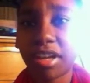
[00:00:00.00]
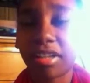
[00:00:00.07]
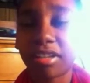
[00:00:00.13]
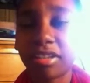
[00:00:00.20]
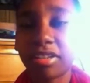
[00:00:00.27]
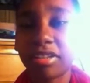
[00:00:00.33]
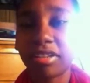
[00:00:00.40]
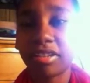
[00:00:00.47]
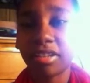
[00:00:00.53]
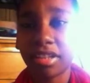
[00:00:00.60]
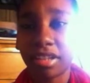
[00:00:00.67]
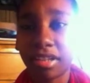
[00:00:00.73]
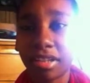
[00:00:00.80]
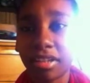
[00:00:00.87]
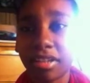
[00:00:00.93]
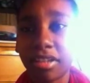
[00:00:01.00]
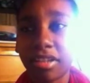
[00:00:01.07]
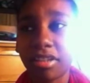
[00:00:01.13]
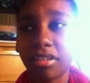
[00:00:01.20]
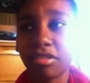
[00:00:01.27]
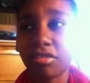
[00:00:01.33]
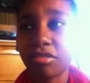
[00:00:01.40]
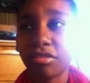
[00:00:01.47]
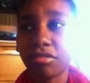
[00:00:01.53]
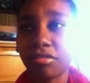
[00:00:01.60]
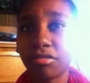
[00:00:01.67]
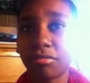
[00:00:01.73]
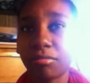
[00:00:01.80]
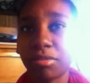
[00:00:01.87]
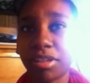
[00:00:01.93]
in college, and
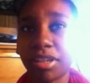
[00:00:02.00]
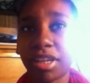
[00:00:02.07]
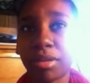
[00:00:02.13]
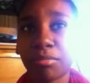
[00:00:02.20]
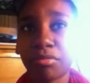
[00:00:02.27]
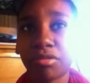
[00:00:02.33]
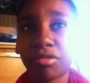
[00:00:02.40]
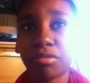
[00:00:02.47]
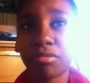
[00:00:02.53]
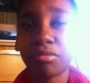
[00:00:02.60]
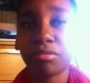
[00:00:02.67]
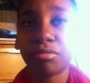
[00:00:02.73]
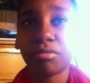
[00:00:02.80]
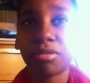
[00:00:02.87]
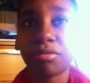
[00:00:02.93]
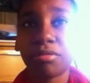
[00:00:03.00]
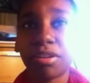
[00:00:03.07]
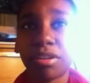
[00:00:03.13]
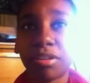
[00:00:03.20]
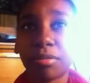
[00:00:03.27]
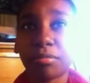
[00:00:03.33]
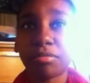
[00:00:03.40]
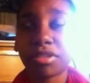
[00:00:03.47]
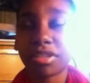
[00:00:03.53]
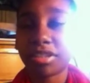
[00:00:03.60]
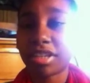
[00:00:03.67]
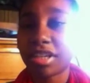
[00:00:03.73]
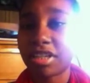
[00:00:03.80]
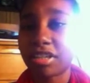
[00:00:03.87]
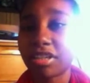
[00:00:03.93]
being able to develop
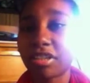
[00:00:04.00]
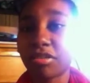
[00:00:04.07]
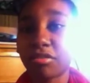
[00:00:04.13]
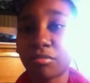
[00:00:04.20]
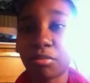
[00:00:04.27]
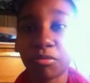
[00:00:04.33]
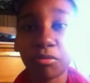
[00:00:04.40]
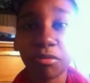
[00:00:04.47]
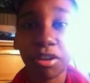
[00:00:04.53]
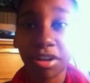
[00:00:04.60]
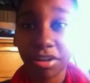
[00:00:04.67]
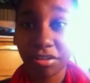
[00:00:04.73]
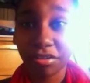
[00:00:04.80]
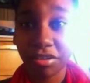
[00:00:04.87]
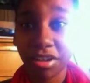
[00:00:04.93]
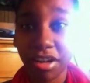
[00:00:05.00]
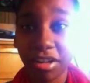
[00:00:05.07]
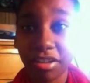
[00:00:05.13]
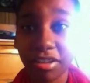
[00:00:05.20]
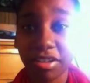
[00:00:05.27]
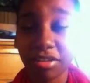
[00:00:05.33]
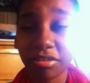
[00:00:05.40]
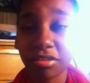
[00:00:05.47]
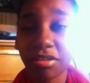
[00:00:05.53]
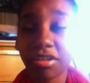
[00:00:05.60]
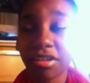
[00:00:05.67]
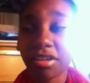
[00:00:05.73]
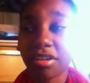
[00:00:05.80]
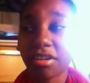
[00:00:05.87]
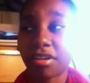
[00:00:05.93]
presentation skills before I entered college
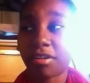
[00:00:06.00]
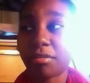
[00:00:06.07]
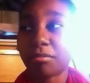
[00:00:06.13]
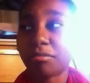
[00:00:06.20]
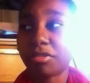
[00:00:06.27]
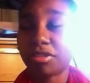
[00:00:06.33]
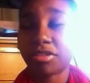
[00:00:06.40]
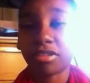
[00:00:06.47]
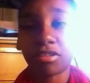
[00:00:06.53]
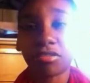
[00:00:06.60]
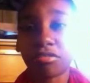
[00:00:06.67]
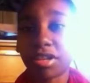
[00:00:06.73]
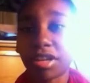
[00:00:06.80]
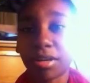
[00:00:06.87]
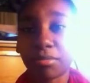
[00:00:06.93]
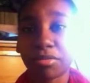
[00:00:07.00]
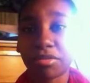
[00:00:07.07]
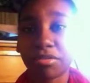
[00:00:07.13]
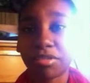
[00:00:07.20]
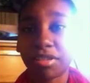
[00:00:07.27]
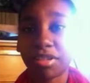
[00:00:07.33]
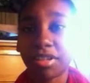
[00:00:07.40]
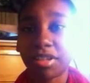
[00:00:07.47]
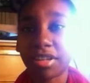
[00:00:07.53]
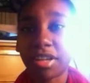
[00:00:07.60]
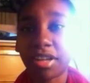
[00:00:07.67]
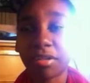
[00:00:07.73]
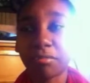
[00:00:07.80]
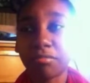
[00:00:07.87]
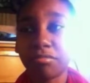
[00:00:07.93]
was a great opportunity,
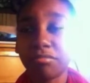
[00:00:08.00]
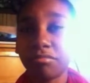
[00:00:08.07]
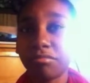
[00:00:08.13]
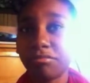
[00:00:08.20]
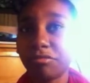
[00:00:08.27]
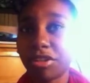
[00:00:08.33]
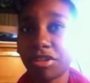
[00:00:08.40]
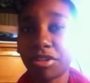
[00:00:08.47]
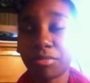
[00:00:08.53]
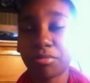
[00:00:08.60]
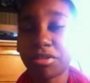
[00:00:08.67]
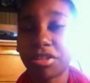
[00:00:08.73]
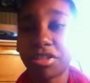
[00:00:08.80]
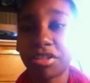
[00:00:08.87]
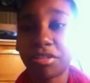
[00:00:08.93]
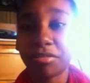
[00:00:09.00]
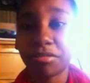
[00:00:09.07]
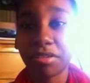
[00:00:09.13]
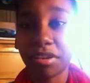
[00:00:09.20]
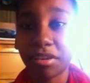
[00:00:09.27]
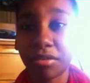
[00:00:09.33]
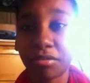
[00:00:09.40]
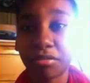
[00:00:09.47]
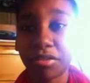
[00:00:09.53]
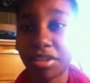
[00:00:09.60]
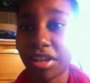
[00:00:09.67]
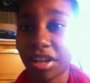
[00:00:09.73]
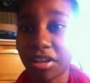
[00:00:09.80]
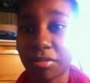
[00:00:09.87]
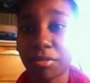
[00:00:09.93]
and I'm very appreciative of
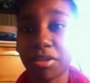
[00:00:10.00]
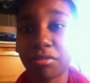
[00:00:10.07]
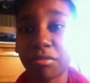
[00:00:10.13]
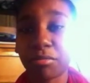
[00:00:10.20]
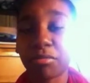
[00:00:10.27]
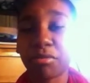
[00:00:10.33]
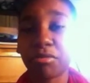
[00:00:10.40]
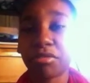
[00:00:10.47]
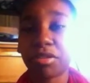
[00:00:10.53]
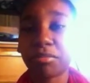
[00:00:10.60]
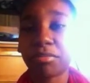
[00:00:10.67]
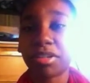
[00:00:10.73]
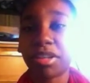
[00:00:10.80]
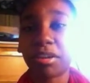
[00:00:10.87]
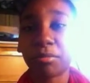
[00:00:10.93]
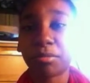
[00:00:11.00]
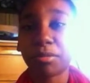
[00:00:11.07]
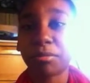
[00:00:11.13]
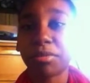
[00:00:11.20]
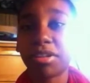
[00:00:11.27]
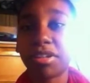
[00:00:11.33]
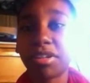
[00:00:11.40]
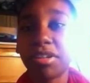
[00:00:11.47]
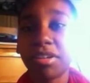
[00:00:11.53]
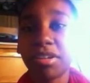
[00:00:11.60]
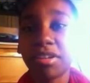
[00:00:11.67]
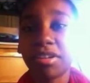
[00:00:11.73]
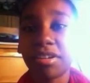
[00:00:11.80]
the ACE mentoring program and helping me